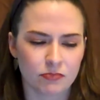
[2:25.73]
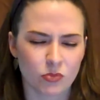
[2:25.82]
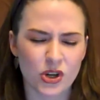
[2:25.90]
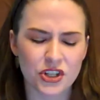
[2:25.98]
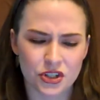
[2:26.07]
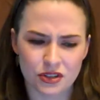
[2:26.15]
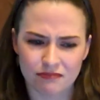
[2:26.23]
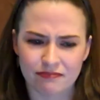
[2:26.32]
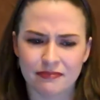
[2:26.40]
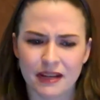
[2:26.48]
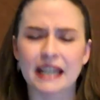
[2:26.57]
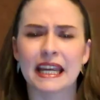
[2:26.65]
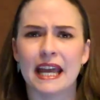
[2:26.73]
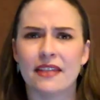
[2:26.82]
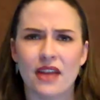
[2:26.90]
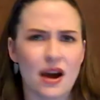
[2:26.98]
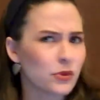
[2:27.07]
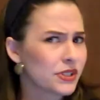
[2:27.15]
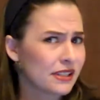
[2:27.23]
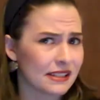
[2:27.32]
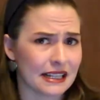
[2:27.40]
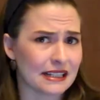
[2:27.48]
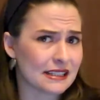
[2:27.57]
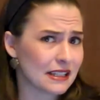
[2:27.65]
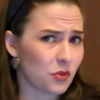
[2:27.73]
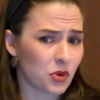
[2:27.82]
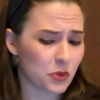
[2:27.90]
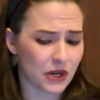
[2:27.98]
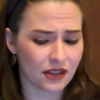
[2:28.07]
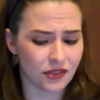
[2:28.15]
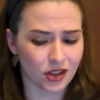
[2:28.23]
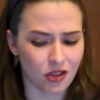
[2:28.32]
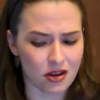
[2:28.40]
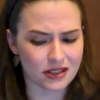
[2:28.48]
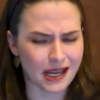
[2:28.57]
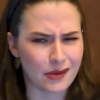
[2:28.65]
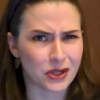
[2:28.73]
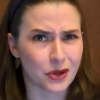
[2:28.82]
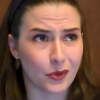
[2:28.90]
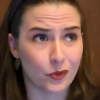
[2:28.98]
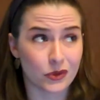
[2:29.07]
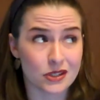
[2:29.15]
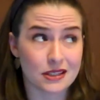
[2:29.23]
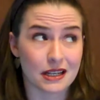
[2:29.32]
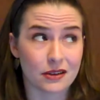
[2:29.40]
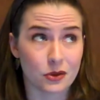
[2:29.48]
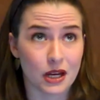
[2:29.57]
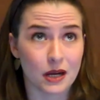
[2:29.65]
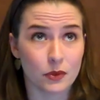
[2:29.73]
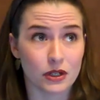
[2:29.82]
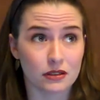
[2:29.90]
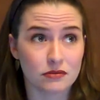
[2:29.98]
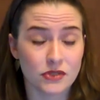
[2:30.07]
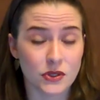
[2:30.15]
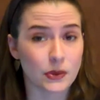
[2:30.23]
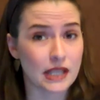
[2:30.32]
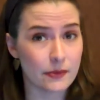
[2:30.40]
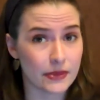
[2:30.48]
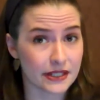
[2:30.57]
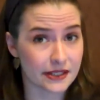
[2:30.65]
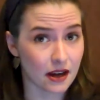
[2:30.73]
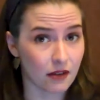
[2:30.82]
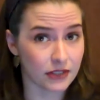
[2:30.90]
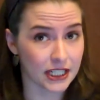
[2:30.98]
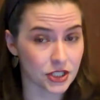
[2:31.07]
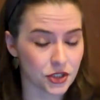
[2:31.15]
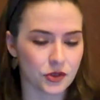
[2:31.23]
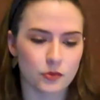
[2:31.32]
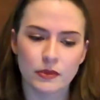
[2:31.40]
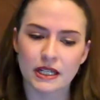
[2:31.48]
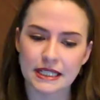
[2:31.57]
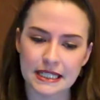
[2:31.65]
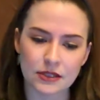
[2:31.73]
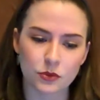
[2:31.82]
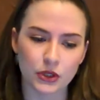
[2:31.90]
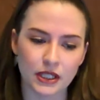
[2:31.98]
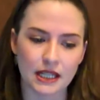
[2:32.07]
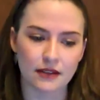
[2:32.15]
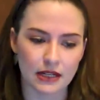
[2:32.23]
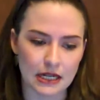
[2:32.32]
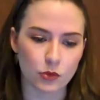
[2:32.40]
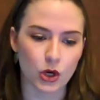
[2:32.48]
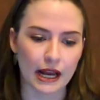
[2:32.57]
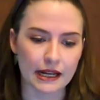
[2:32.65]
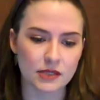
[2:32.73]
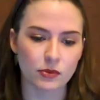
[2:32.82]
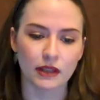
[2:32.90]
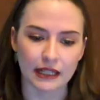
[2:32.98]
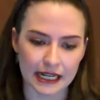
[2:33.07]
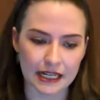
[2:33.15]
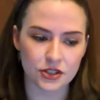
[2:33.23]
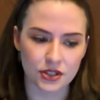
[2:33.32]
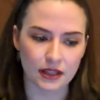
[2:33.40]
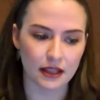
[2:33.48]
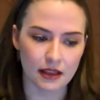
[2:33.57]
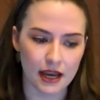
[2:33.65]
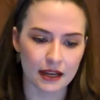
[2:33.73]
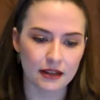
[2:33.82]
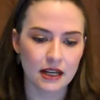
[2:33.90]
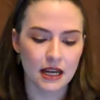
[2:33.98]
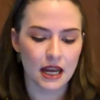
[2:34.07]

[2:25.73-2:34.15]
Which, again, that was the sentence that we were given a long time ago, and it's like, okay, well, so we keep things confidential. But it didn't really give any more explanation than that.